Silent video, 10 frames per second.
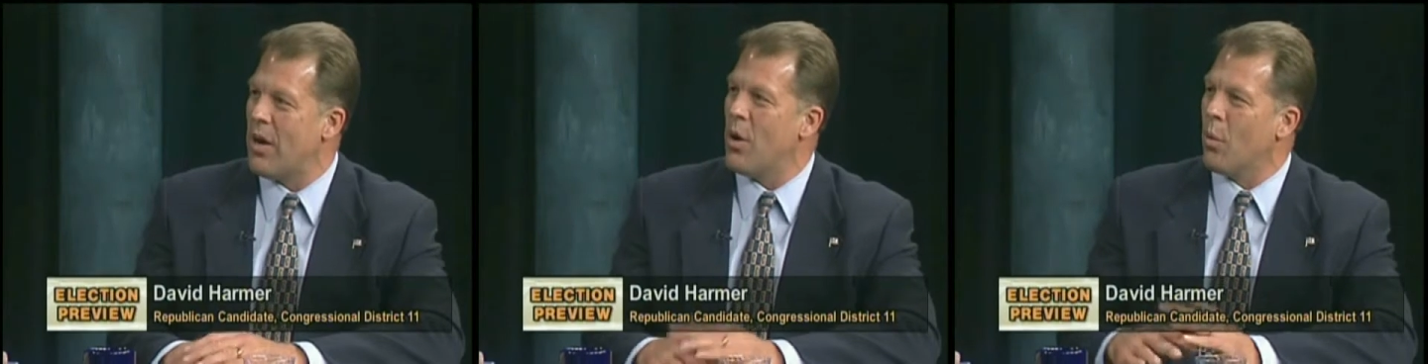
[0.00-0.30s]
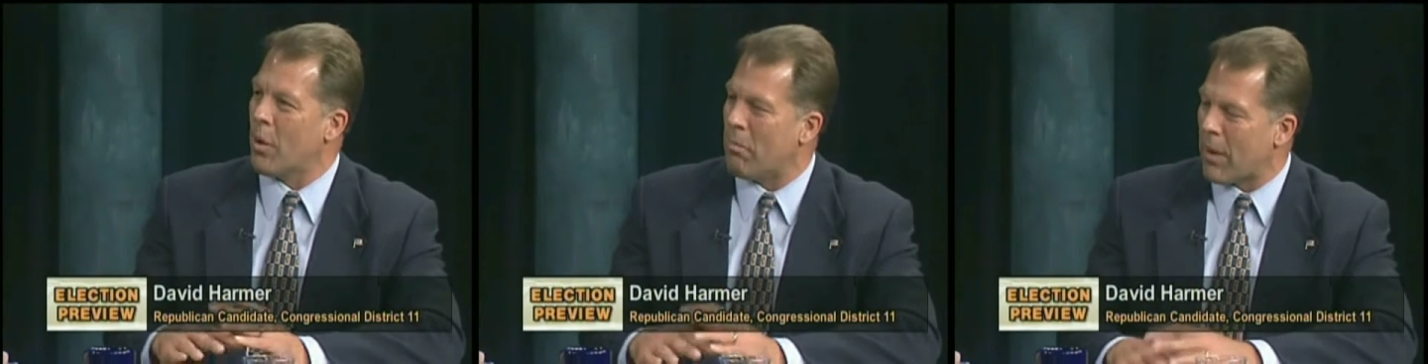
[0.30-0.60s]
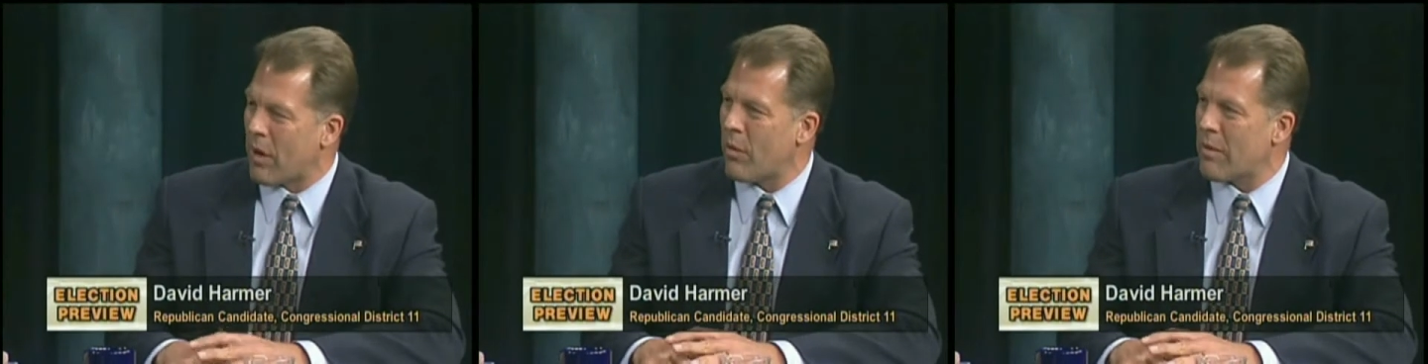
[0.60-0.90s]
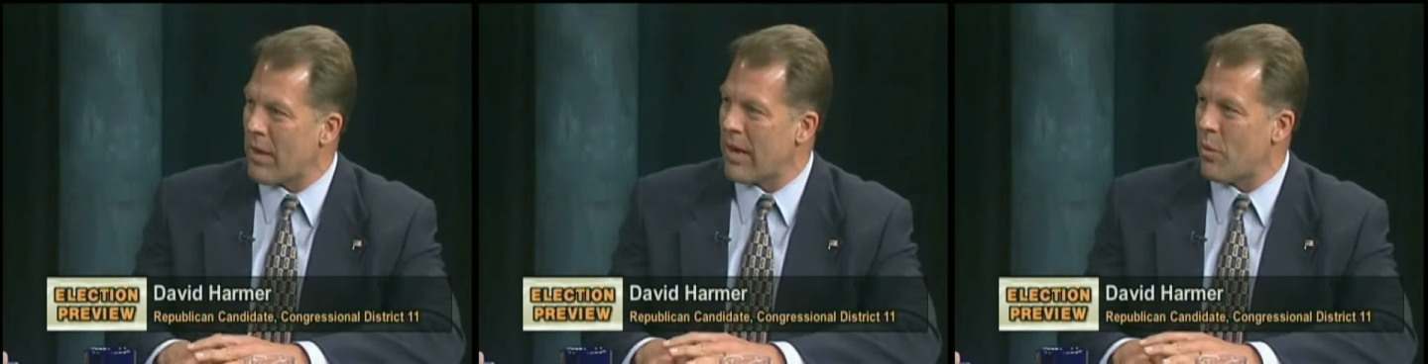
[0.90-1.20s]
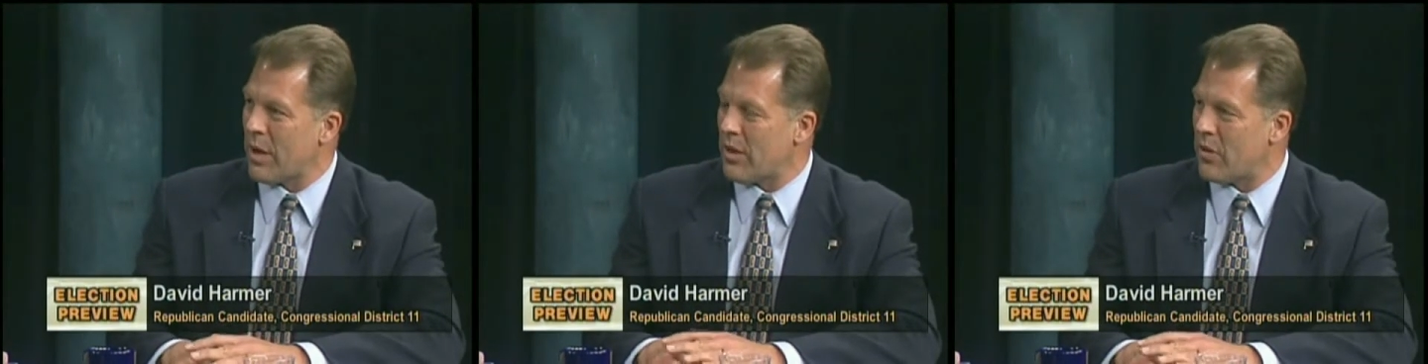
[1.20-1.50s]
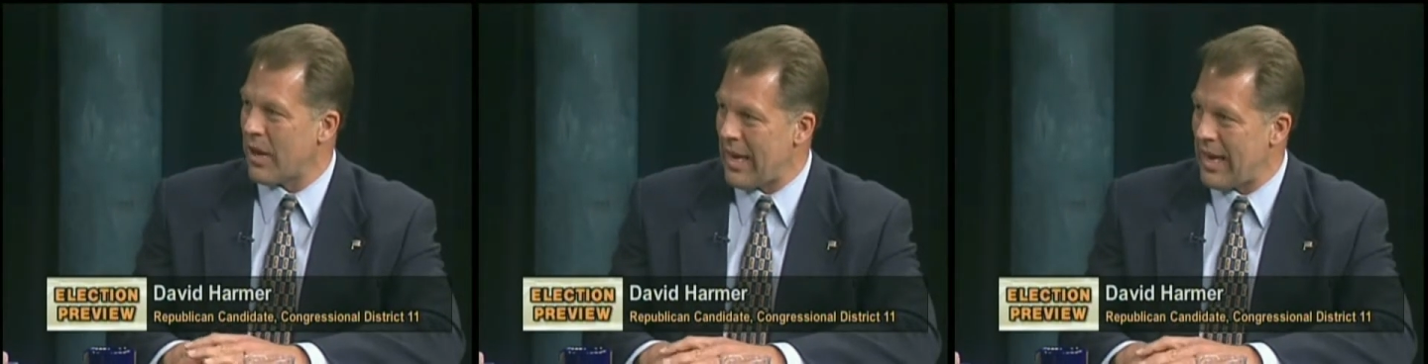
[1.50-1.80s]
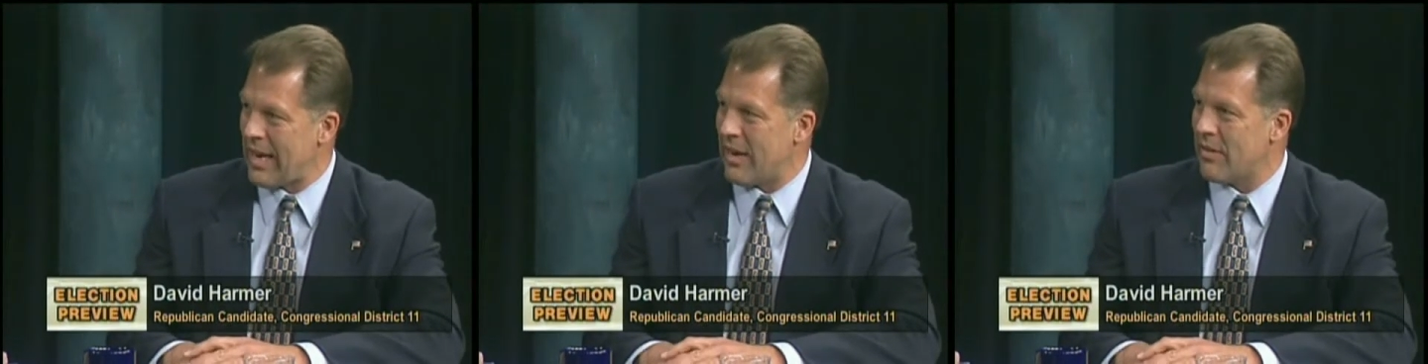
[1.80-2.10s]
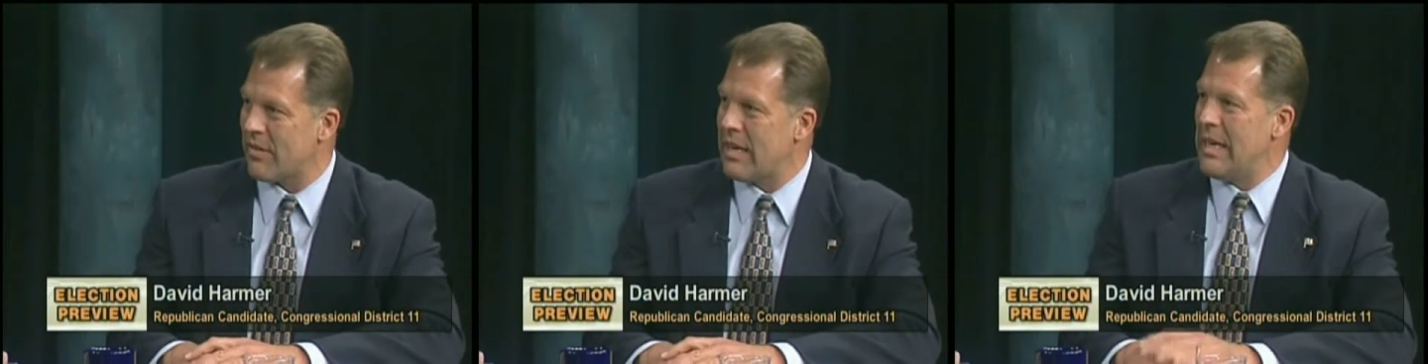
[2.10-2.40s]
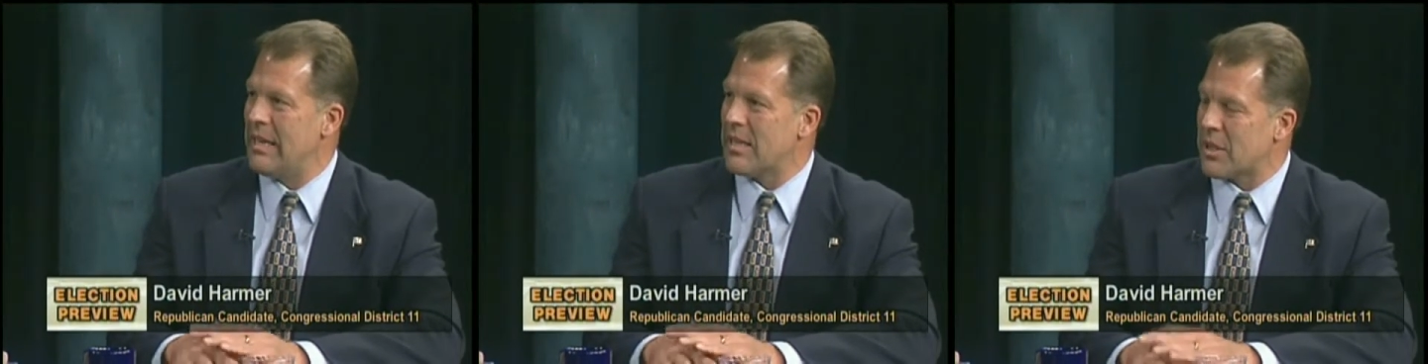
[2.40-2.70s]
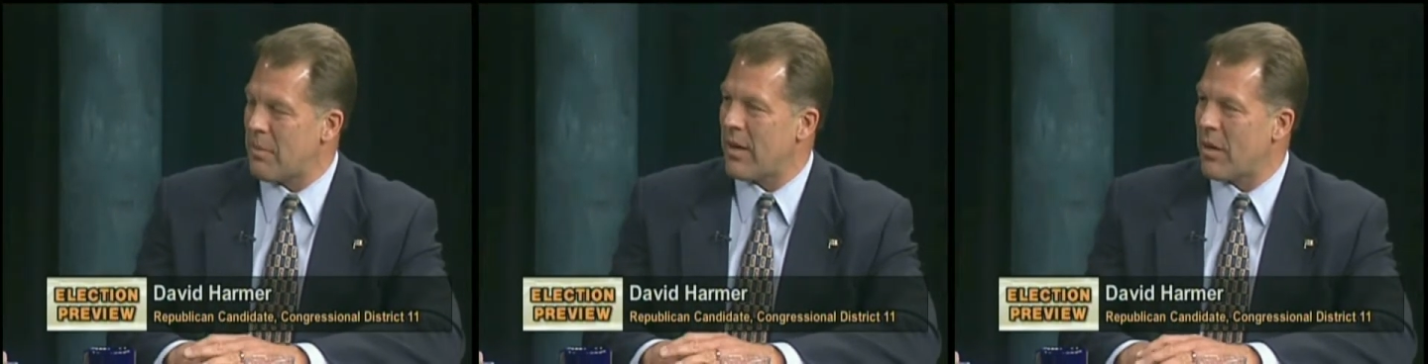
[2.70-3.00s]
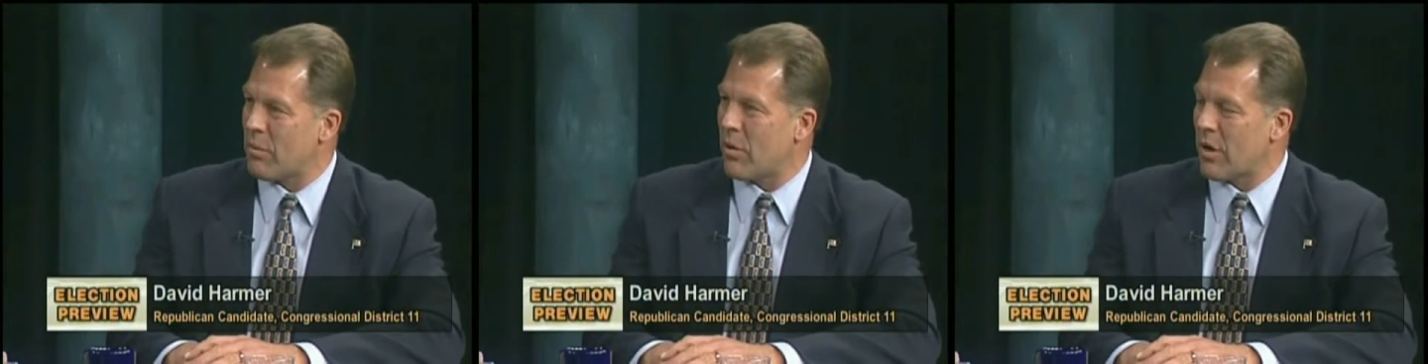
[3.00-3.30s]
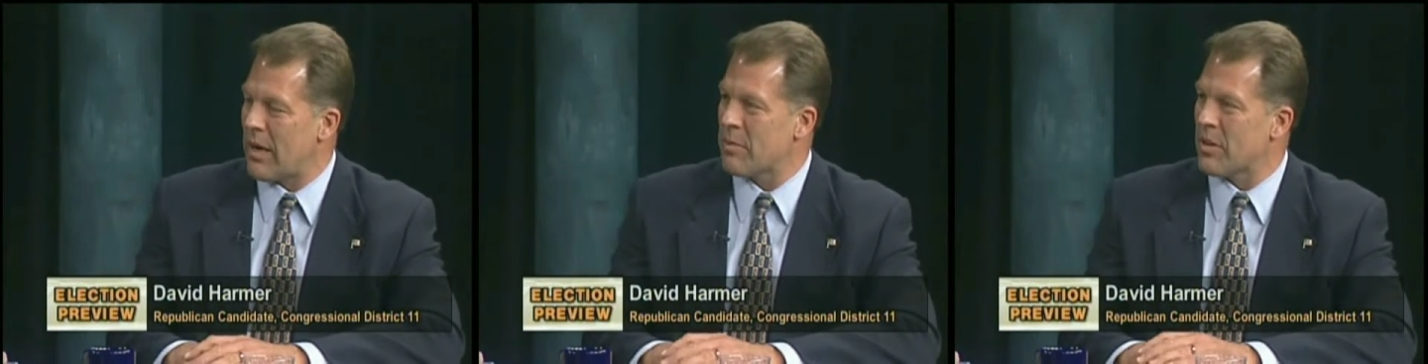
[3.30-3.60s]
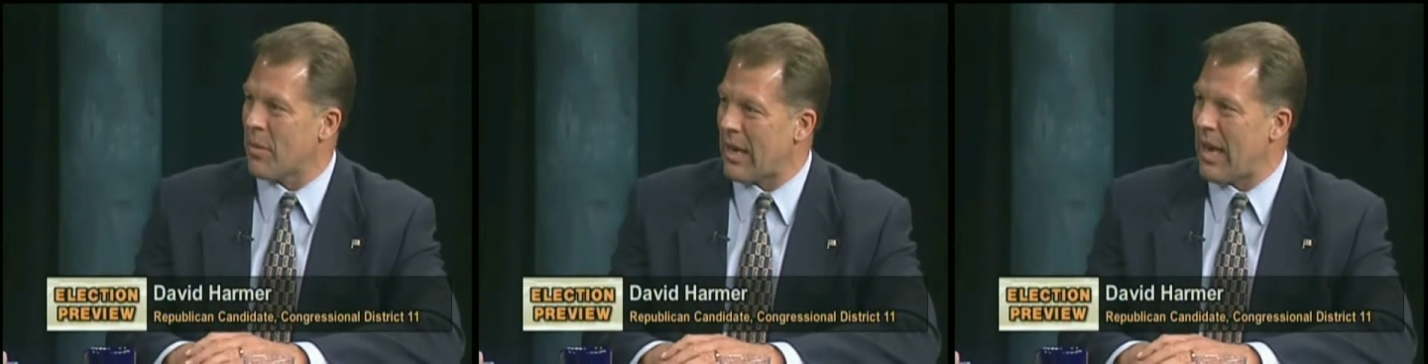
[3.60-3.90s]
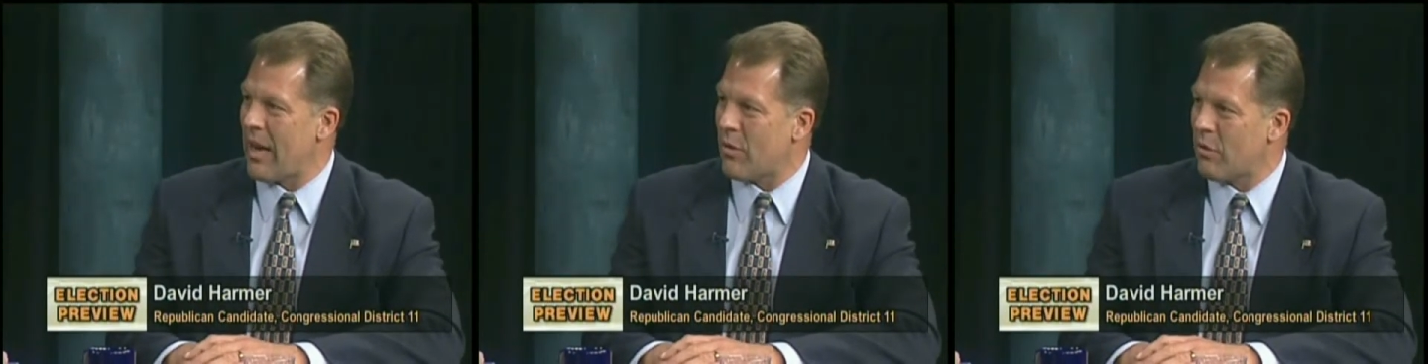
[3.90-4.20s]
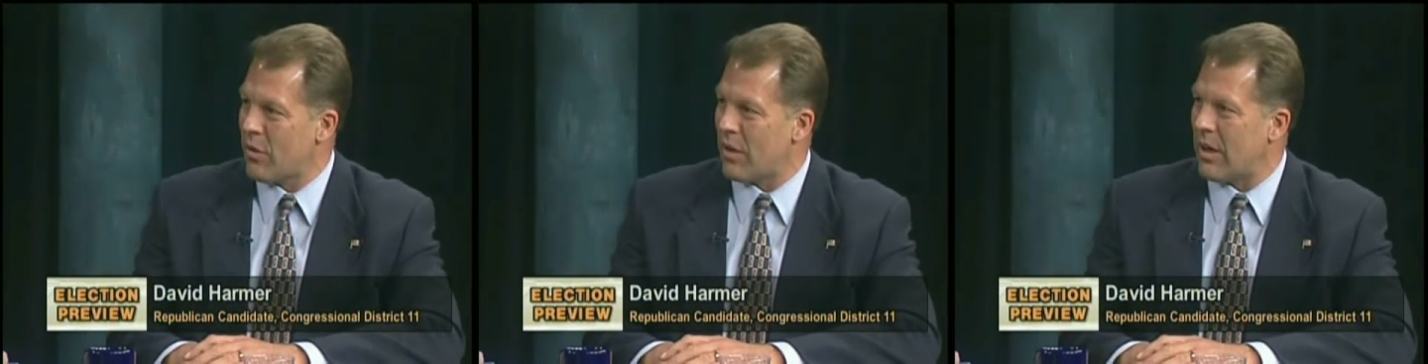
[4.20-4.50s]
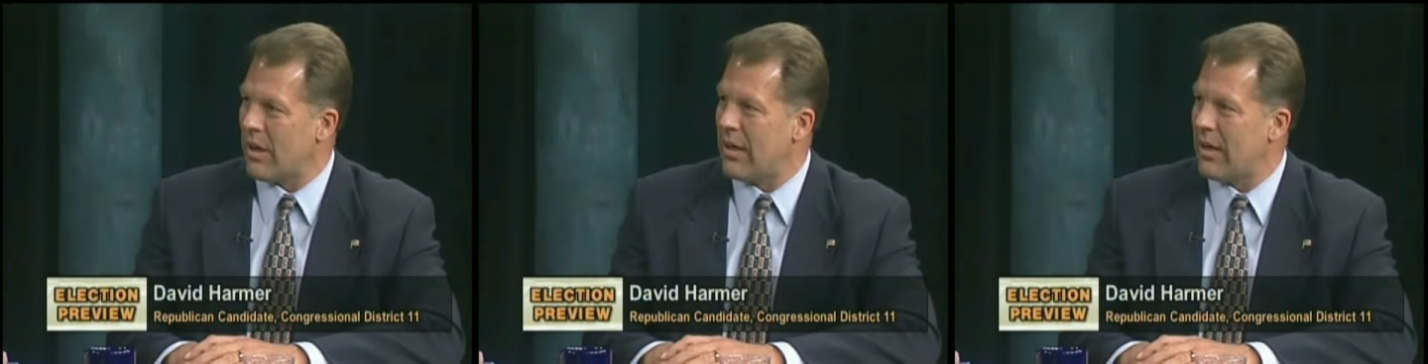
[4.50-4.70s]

We're borrowing money we don't have to spend on programs that we can't afford,